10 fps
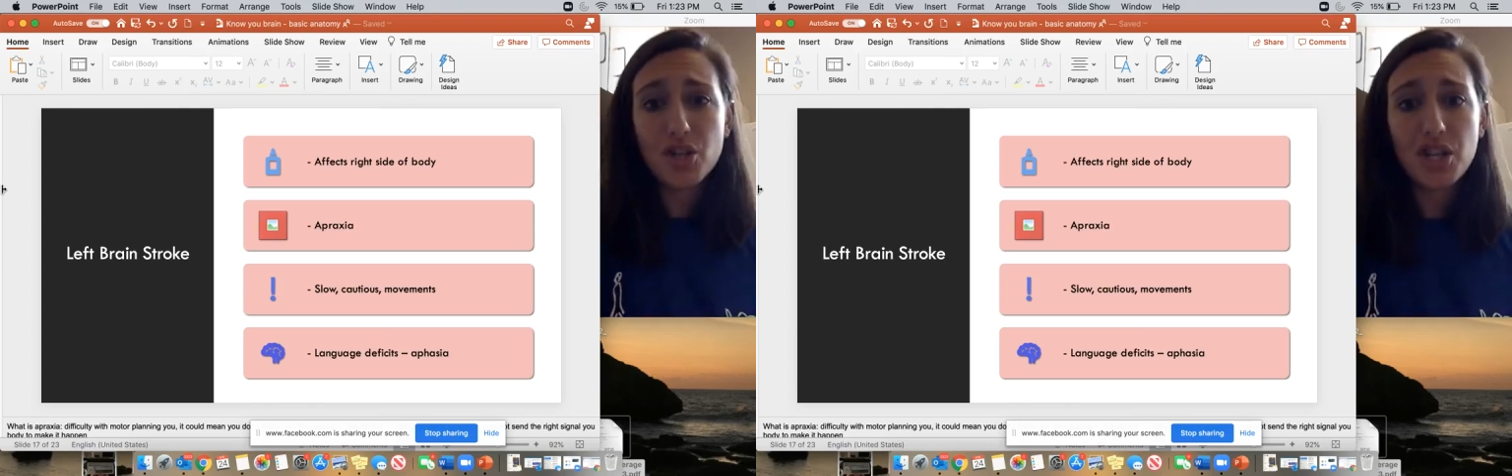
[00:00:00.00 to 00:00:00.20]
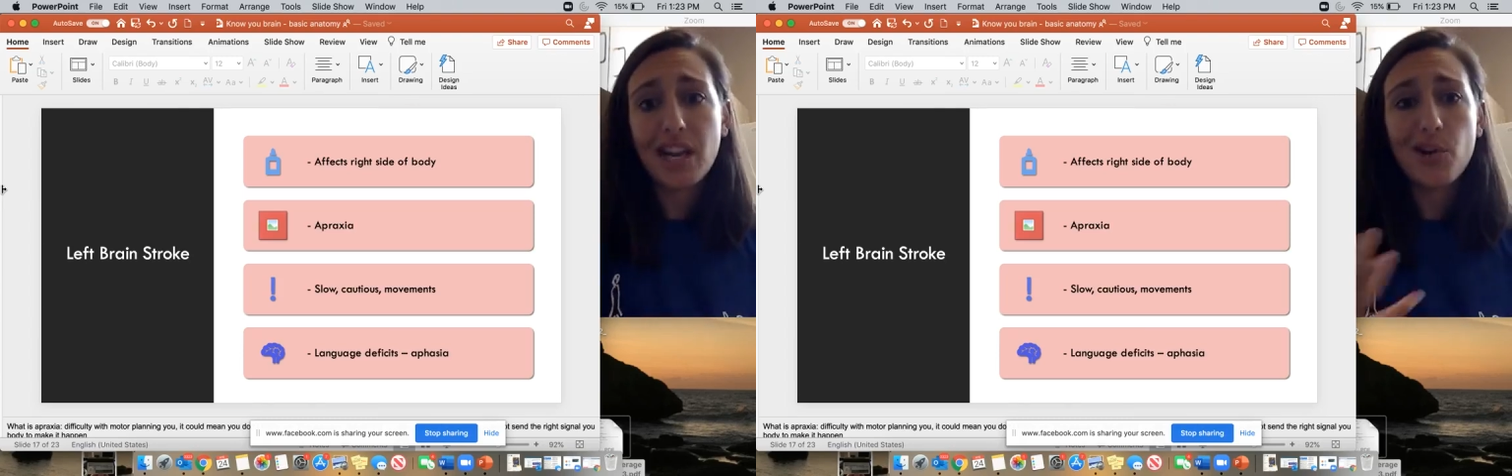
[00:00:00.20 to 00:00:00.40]

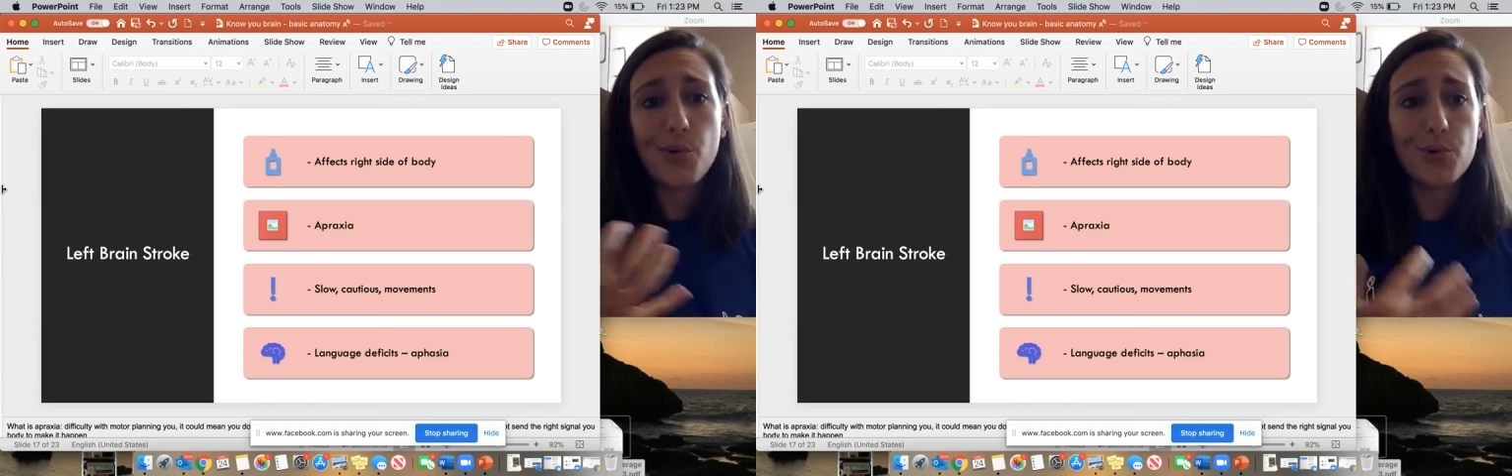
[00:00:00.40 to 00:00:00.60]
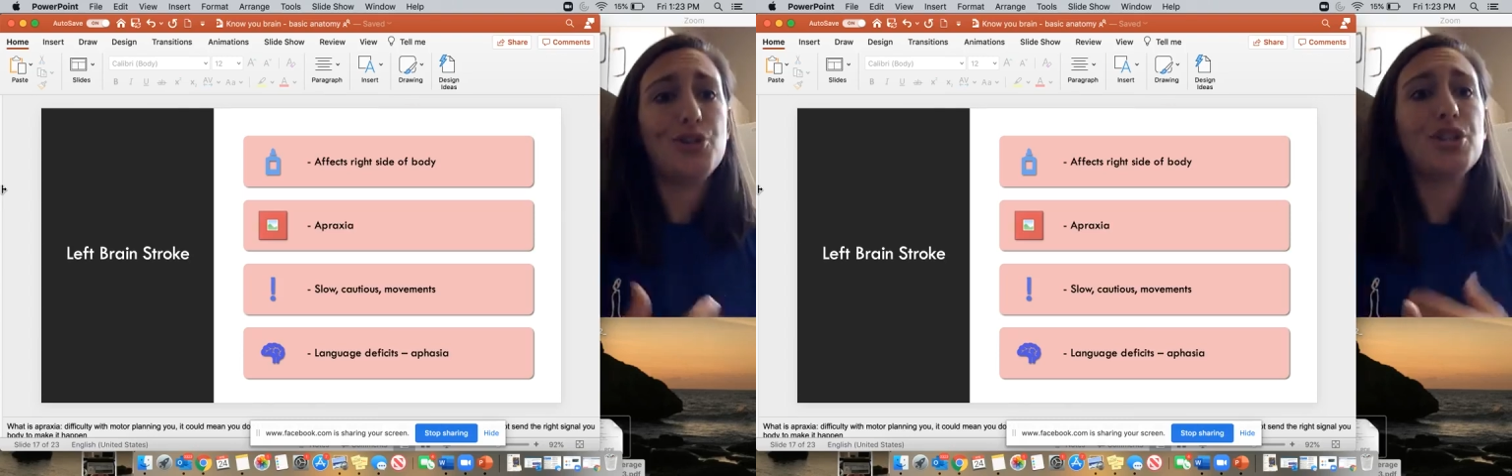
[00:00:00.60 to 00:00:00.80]
chair
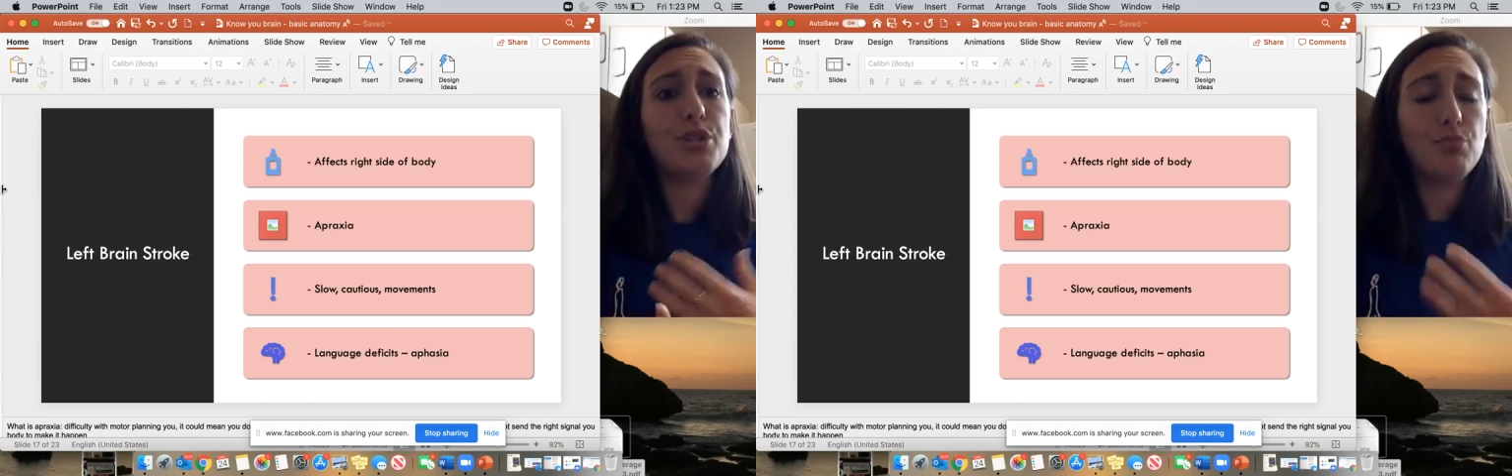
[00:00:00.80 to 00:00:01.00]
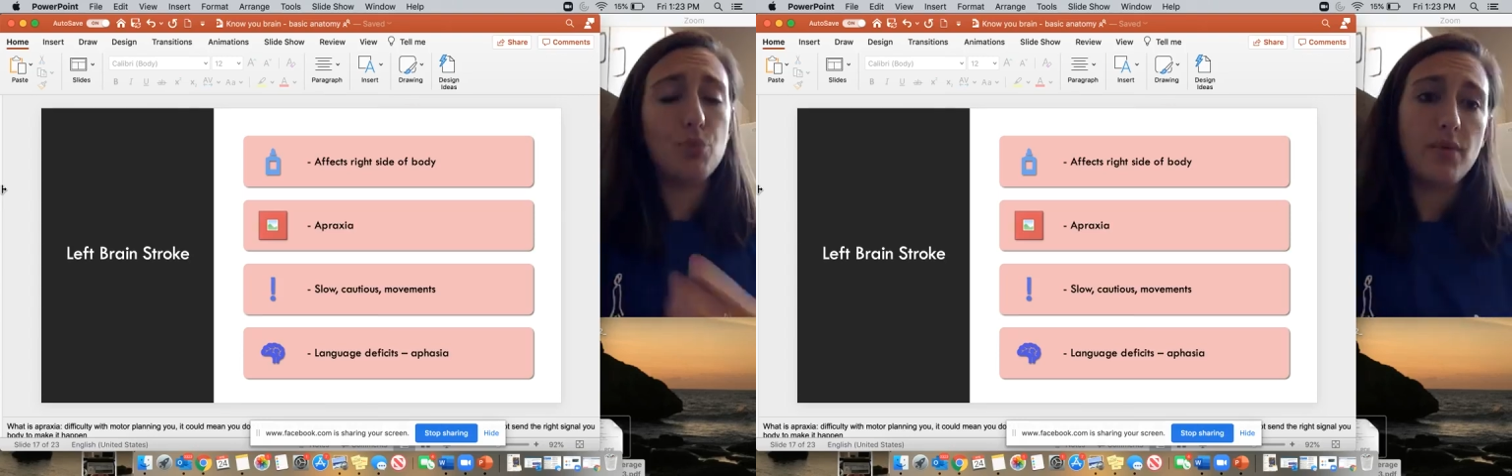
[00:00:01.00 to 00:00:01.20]
or
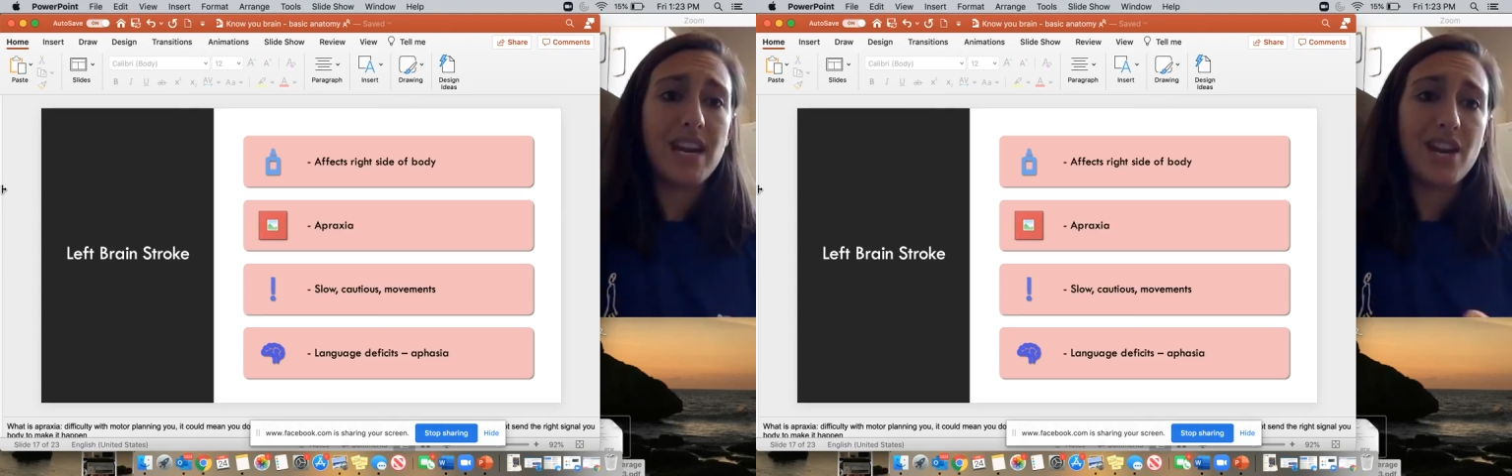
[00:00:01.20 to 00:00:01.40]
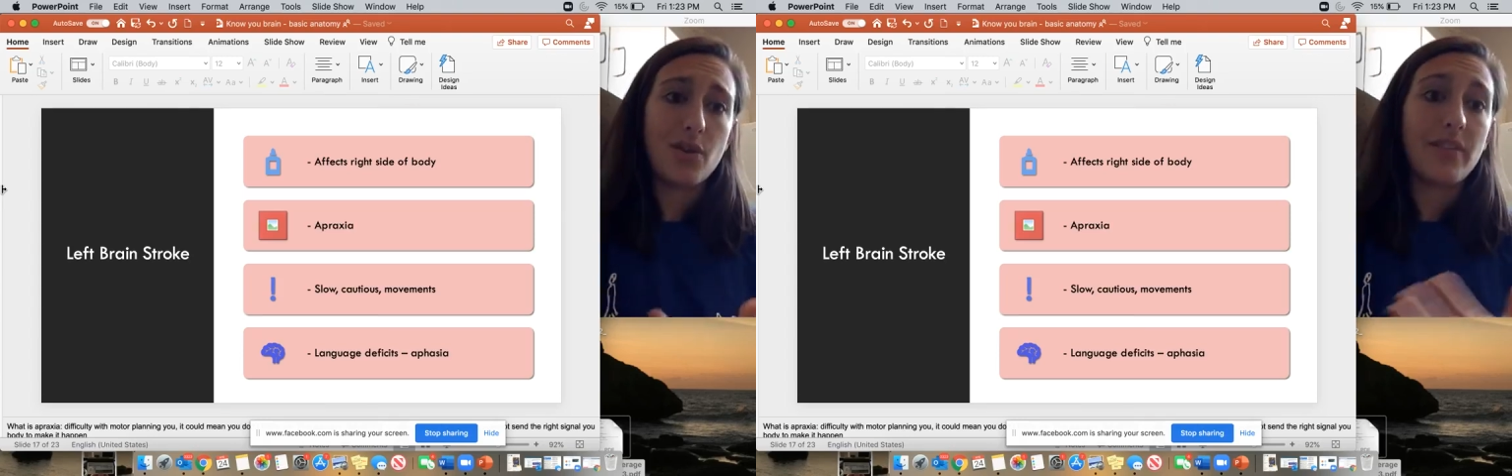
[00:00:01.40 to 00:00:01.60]
just
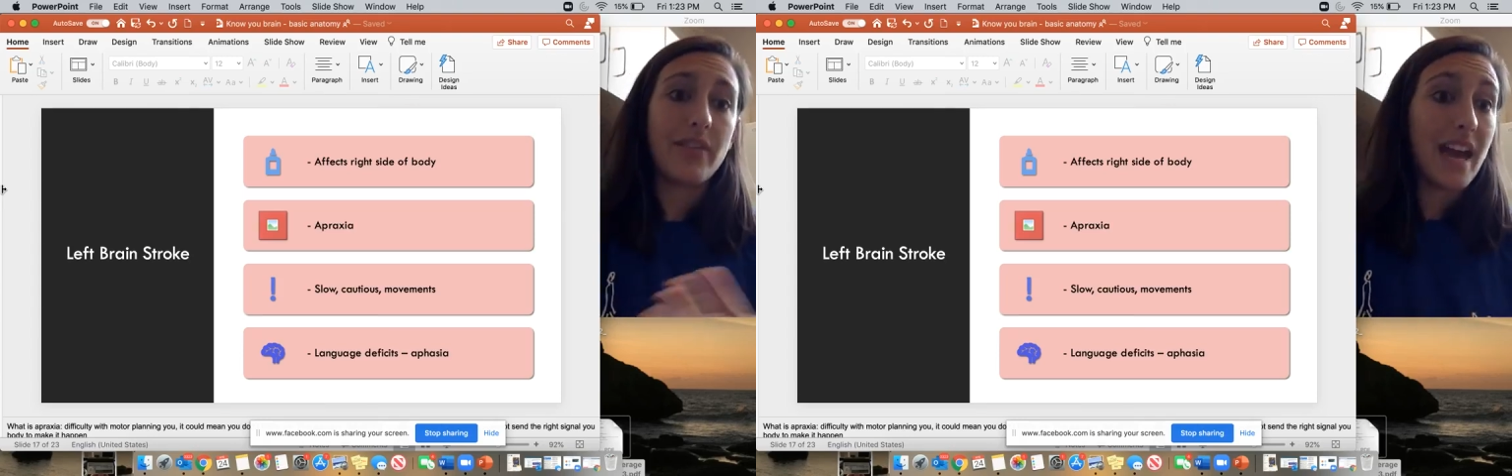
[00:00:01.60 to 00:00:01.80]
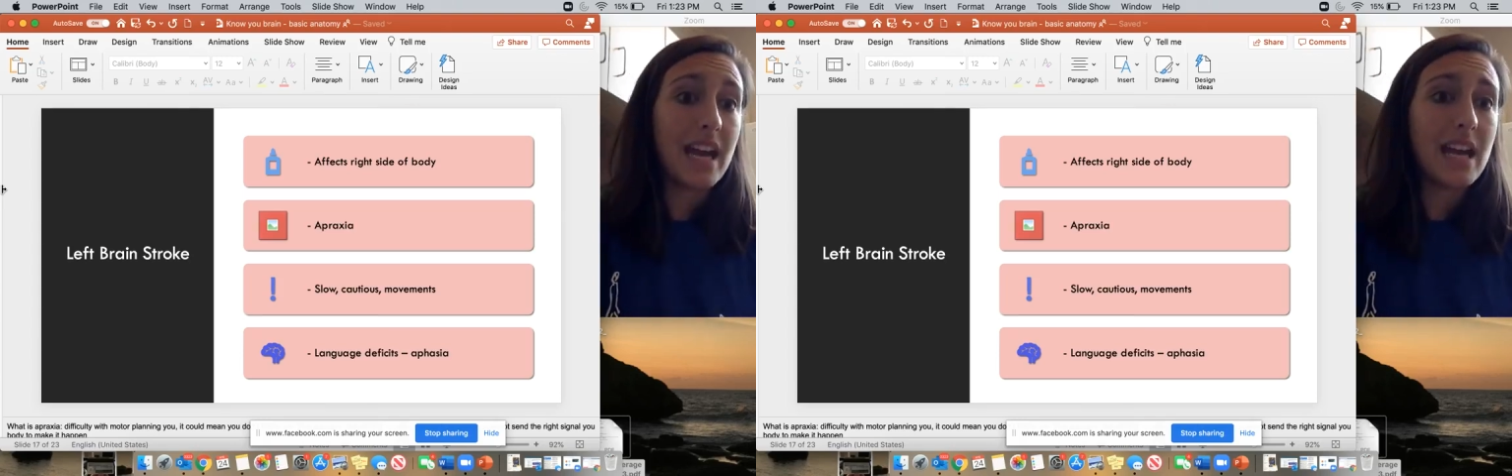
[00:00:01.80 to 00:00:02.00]
moving your
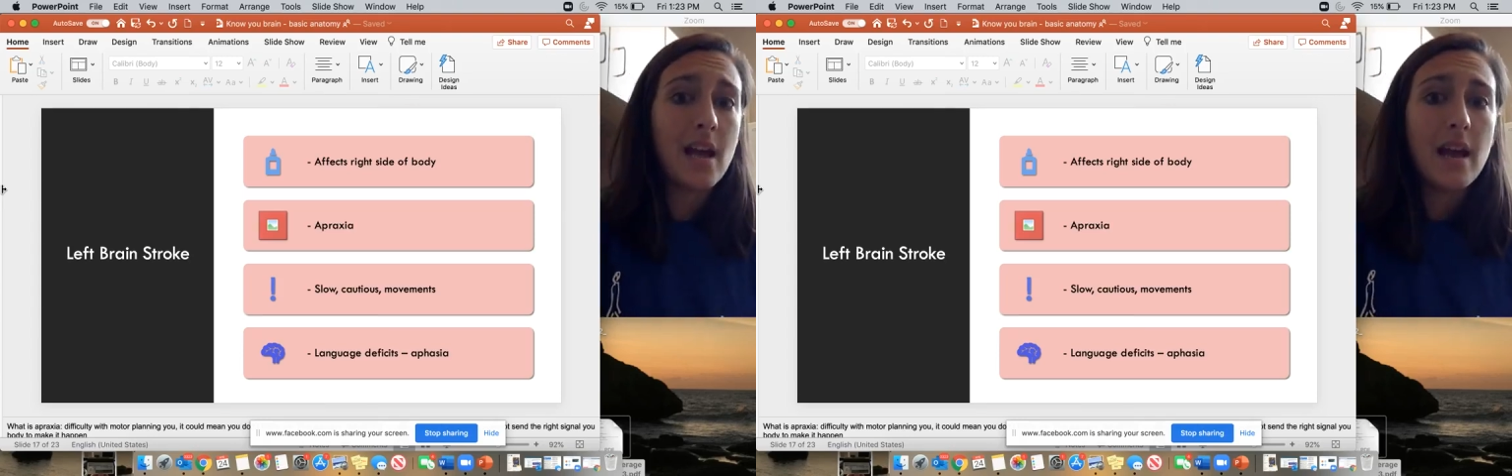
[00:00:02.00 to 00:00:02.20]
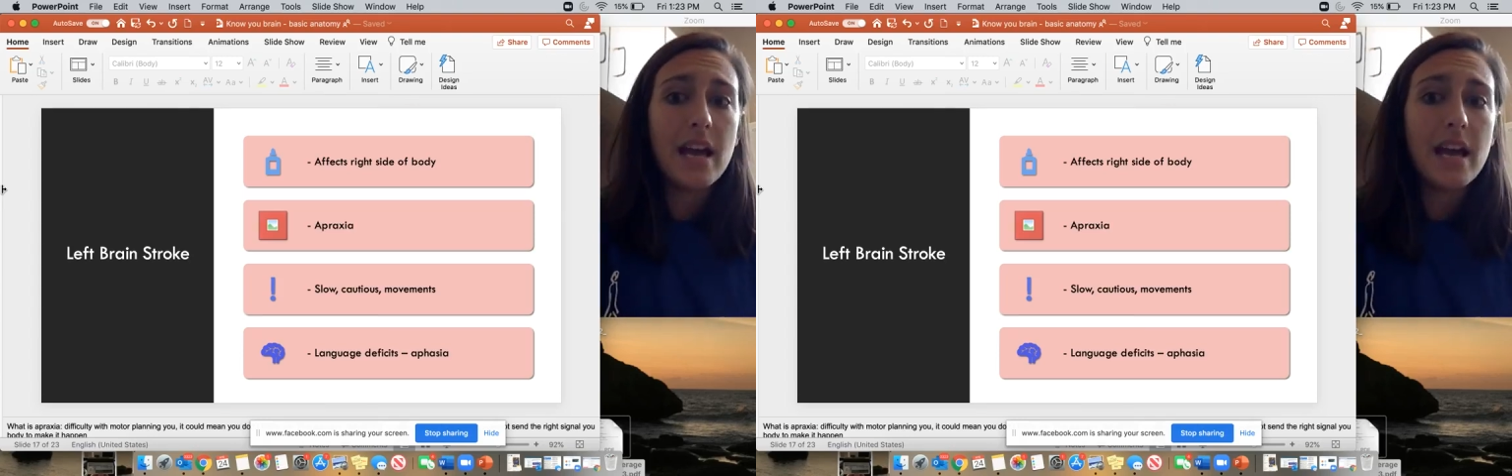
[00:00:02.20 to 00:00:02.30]
leg,